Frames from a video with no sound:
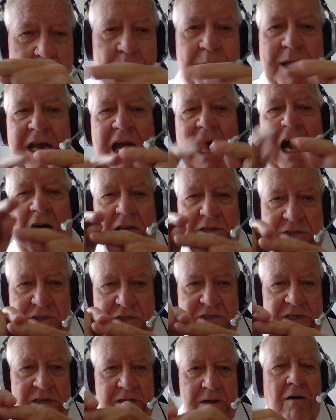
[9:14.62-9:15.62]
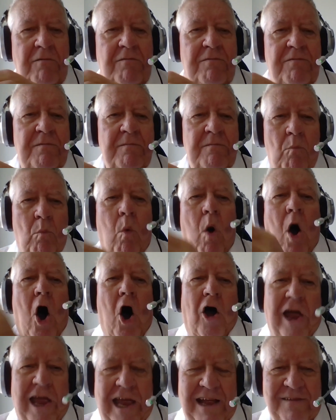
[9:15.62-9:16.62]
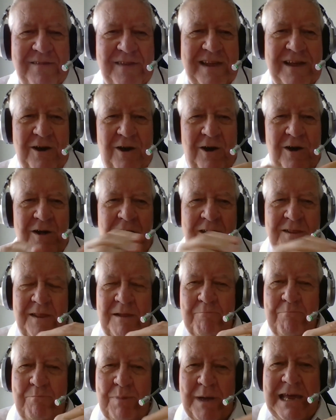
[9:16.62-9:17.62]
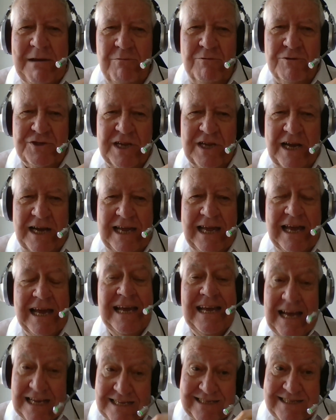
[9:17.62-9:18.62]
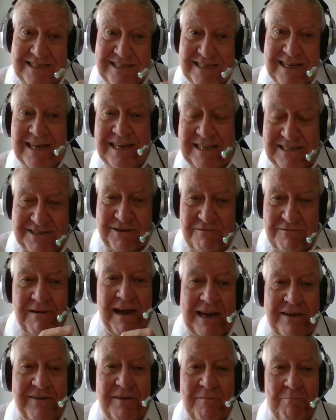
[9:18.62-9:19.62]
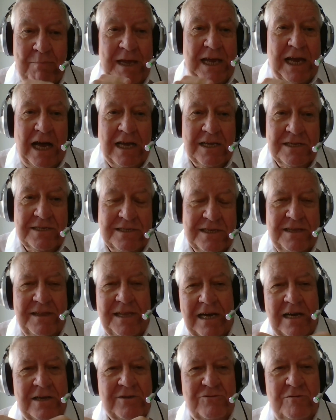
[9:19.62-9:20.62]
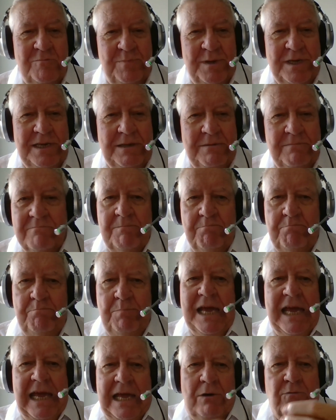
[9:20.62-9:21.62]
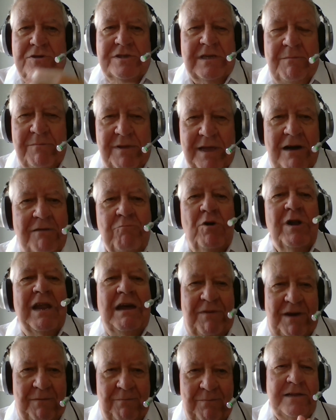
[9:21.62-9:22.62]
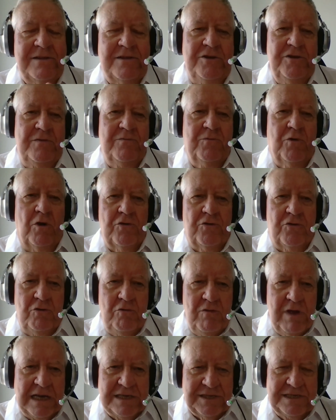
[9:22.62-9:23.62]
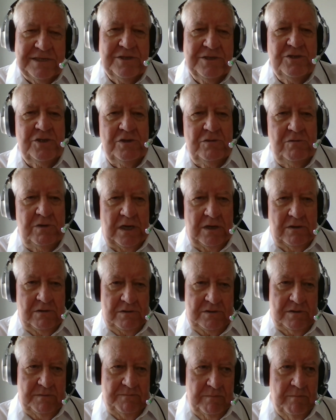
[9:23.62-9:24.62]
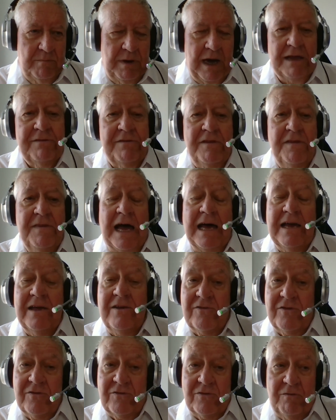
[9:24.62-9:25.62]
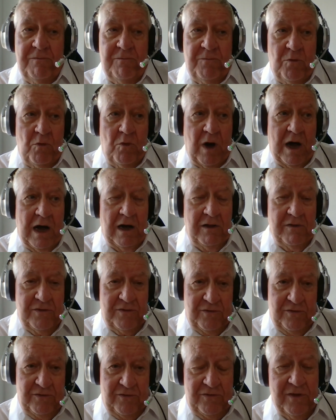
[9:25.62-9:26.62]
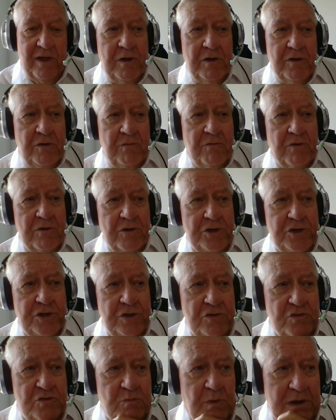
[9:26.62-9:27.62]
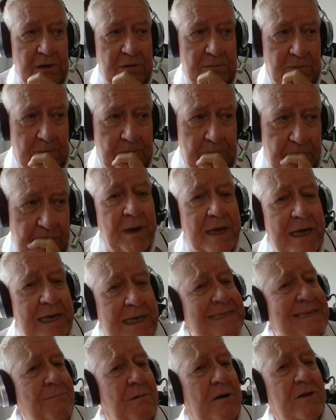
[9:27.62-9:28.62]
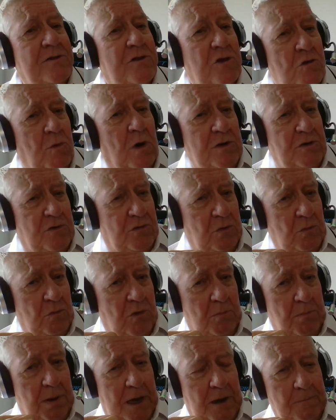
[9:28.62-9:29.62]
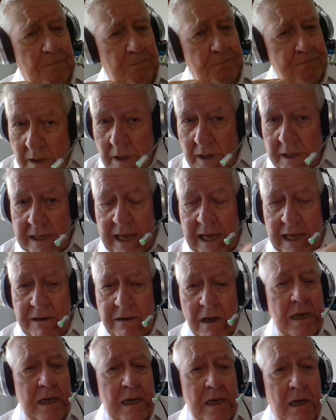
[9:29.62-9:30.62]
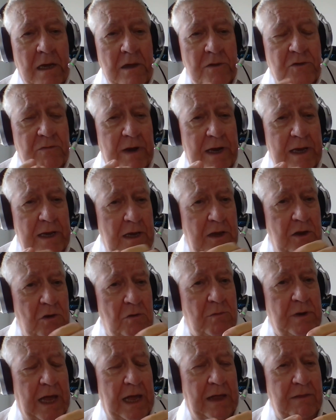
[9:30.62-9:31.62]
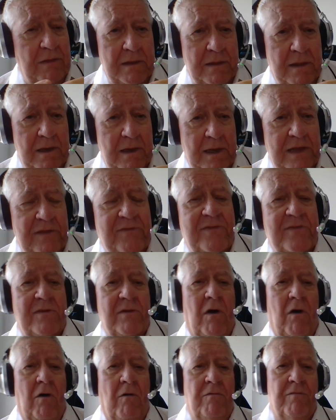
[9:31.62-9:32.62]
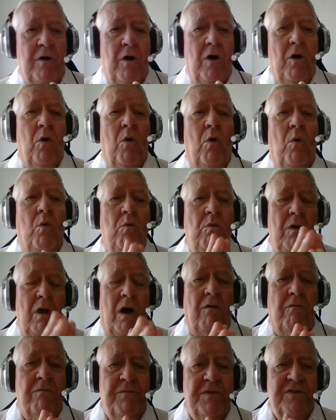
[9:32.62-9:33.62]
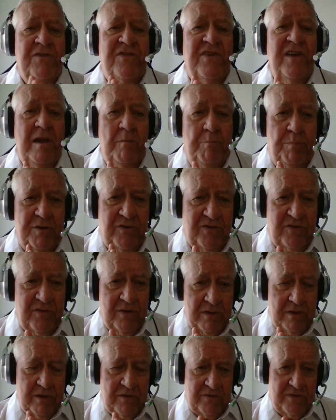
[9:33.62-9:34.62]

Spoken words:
because of Y. And B will say, yes, it's correct because, and the answer will be B or something, or whatever. So you've got 2 yeses and 2 nos. But other than that, it's just the 4 answers, and you've got to choose one of them. But here's something I do want to talk about. Again, in our training, you'll get the list of all of the syllabus at the